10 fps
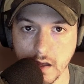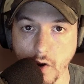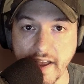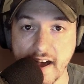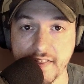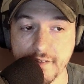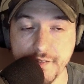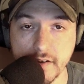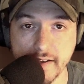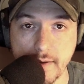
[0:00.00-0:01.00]
oh yeah, the
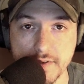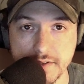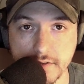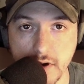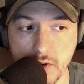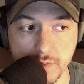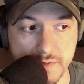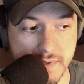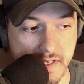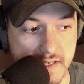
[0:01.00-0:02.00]
feeling I was alone
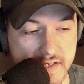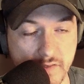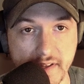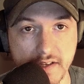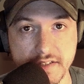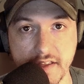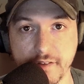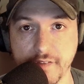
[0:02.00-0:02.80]
was because everybody else had